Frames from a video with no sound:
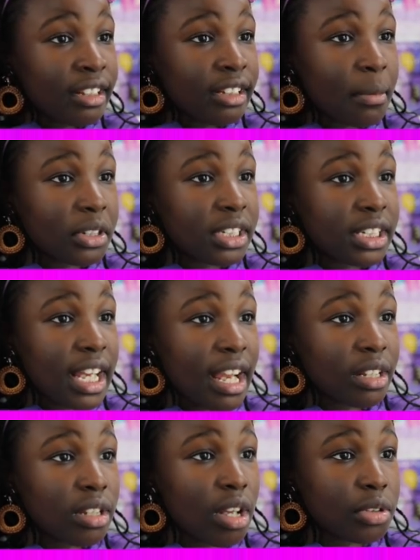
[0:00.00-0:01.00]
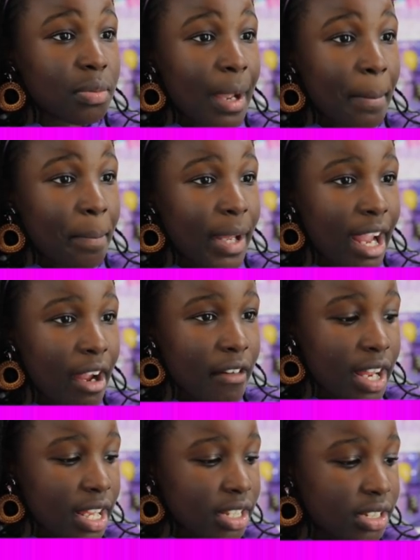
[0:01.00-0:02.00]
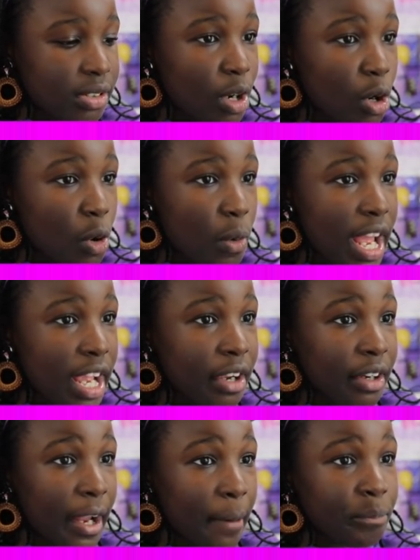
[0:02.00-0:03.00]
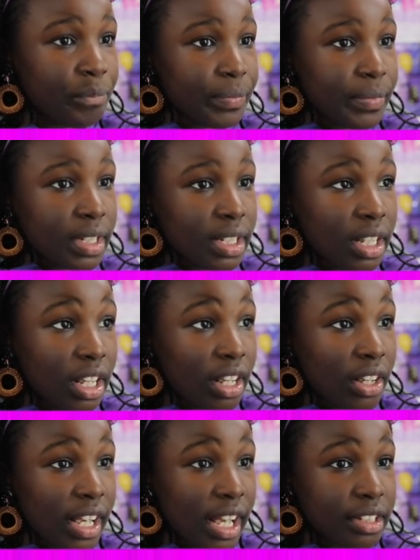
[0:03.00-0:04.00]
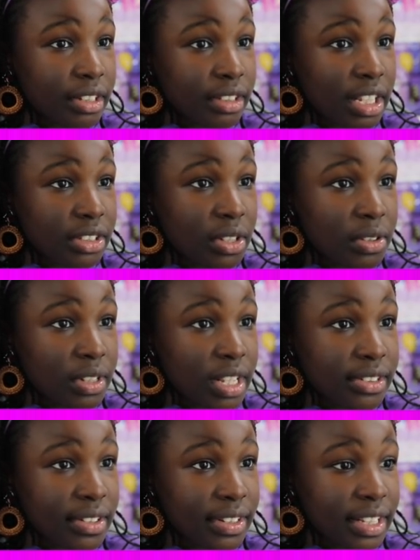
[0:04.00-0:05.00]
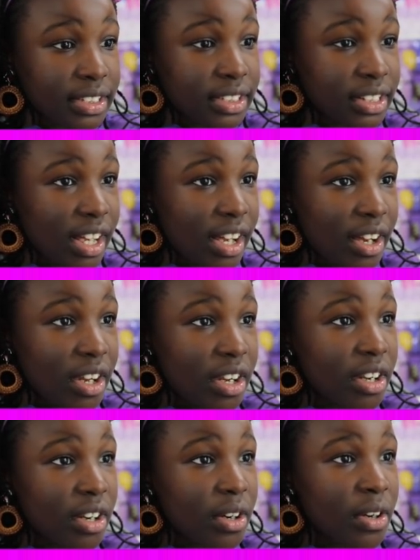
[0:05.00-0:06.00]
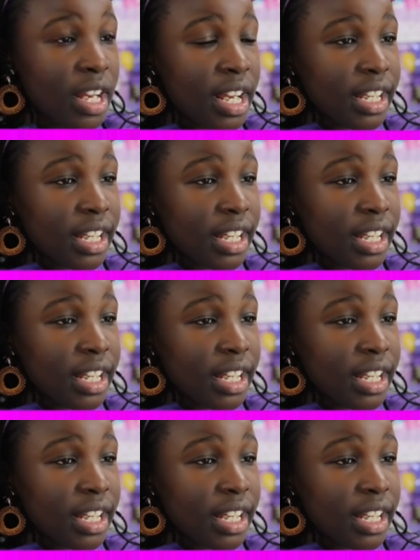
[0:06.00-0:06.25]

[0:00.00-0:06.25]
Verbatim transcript: I'm going to say hello to my parents real quick. Okay. Okay, dude, let's go, let's go, let's go.